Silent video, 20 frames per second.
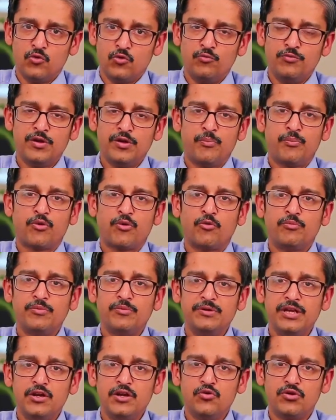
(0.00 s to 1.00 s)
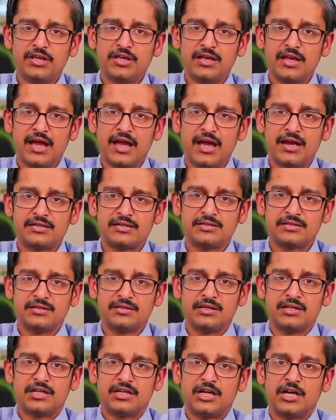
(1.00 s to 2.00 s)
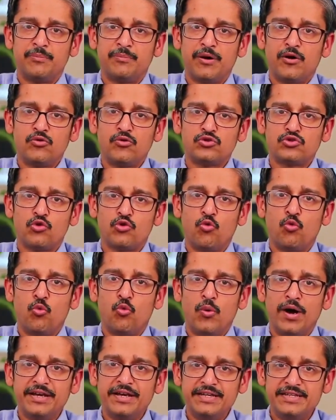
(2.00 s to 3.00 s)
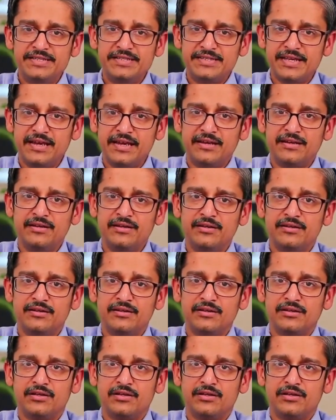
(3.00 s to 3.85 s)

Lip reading: we are probably looking at about 1 in 10